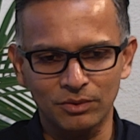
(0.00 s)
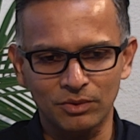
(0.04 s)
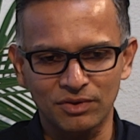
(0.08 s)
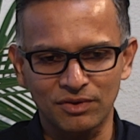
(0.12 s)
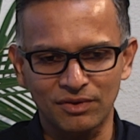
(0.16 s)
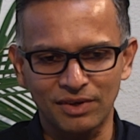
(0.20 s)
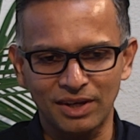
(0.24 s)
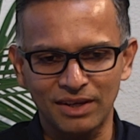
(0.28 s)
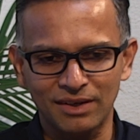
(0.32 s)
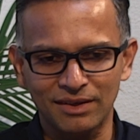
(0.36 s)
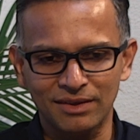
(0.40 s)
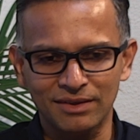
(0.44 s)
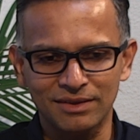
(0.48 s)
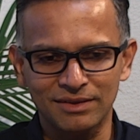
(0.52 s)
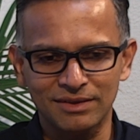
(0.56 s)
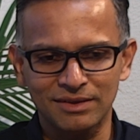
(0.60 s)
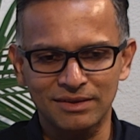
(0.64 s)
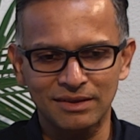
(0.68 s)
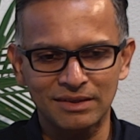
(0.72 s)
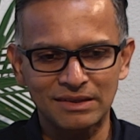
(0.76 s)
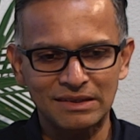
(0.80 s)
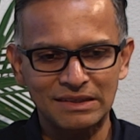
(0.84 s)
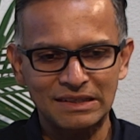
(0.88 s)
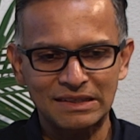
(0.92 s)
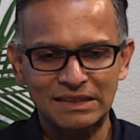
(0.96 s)
rare
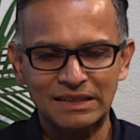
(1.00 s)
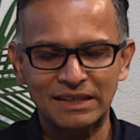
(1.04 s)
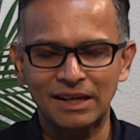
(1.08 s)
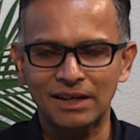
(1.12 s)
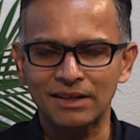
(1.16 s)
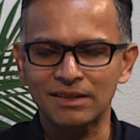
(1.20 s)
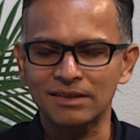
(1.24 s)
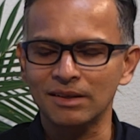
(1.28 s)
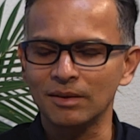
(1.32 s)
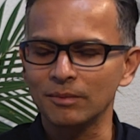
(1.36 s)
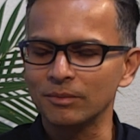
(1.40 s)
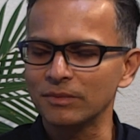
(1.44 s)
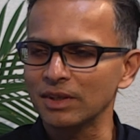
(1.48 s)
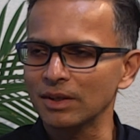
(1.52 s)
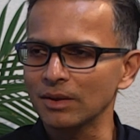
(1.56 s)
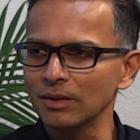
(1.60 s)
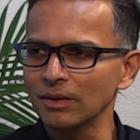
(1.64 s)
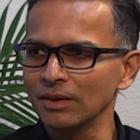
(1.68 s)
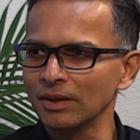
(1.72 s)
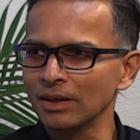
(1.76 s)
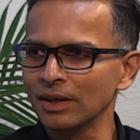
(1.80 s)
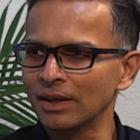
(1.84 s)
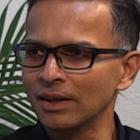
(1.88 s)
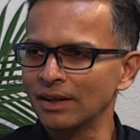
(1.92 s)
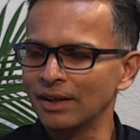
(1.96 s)
instances they had something
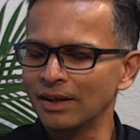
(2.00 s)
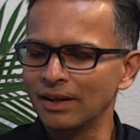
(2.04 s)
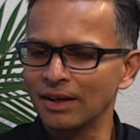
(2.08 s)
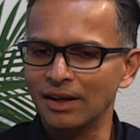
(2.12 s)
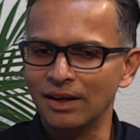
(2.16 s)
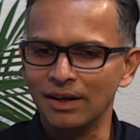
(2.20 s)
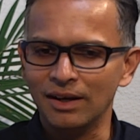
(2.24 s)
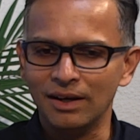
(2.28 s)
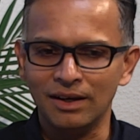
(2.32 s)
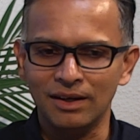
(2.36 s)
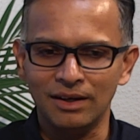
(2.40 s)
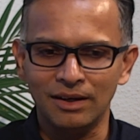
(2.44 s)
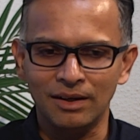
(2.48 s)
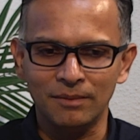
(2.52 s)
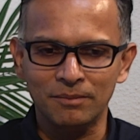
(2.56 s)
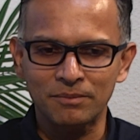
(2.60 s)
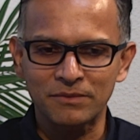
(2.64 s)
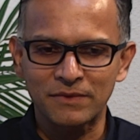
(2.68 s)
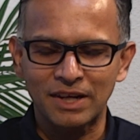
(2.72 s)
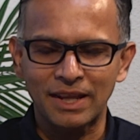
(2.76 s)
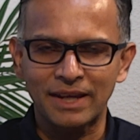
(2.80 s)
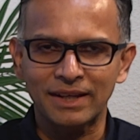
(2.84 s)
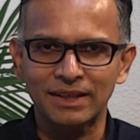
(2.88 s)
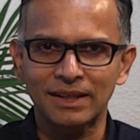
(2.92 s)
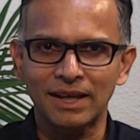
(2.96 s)

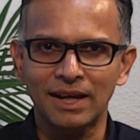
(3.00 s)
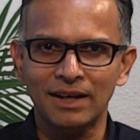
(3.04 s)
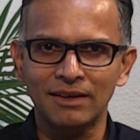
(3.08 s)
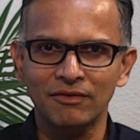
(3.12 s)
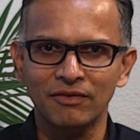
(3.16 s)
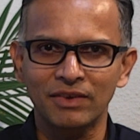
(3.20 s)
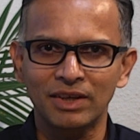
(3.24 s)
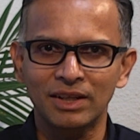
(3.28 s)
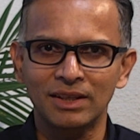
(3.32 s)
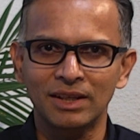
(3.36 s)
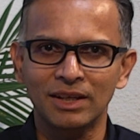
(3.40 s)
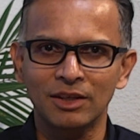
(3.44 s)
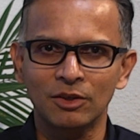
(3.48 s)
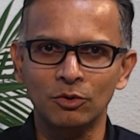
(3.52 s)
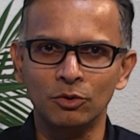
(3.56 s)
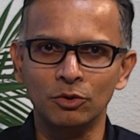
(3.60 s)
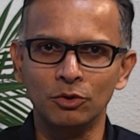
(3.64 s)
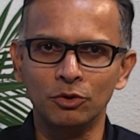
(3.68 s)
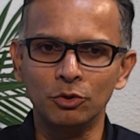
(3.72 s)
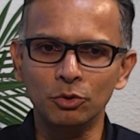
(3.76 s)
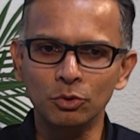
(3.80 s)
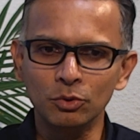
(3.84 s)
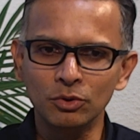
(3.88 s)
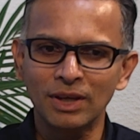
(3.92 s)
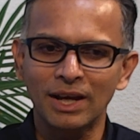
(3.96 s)
like that, where they could
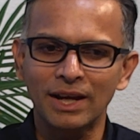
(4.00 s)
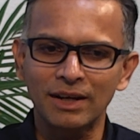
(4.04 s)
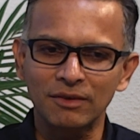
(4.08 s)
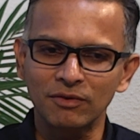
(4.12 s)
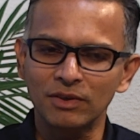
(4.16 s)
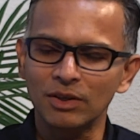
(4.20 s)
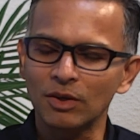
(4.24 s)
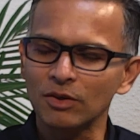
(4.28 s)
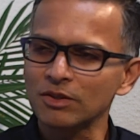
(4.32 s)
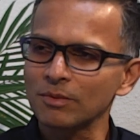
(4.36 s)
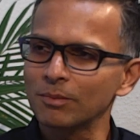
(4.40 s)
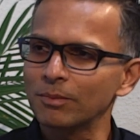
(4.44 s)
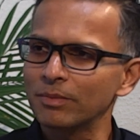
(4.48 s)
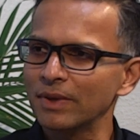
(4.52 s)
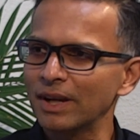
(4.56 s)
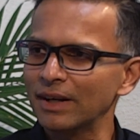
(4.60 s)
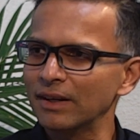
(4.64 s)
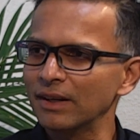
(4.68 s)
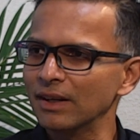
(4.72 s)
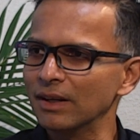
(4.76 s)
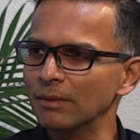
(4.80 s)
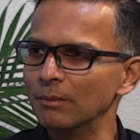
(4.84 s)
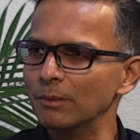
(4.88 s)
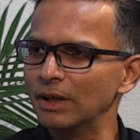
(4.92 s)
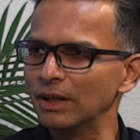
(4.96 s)
do that without
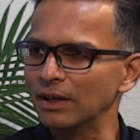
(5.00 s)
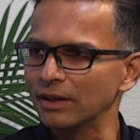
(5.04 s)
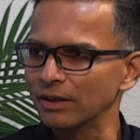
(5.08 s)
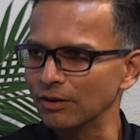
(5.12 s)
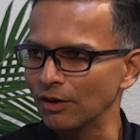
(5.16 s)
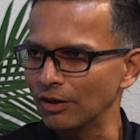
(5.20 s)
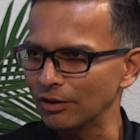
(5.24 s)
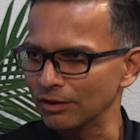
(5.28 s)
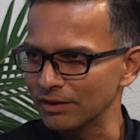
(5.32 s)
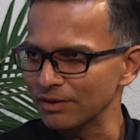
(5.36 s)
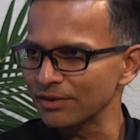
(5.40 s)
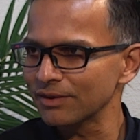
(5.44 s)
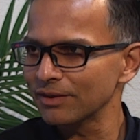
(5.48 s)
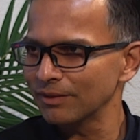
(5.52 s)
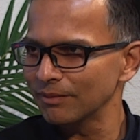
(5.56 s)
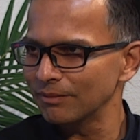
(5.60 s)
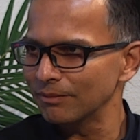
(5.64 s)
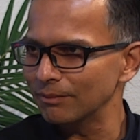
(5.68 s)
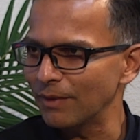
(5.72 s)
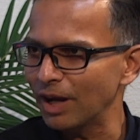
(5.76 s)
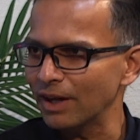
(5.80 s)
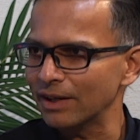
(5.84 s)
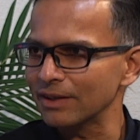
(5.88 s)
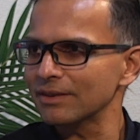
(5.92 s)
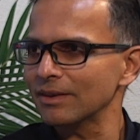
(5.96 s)
spending $1 billion
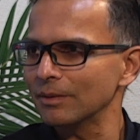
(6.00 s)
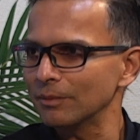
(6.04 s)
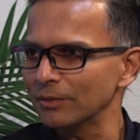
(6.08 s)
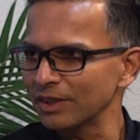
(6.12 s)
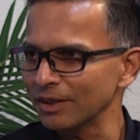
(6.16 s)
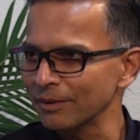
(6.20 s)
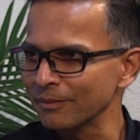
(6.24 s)
buying something.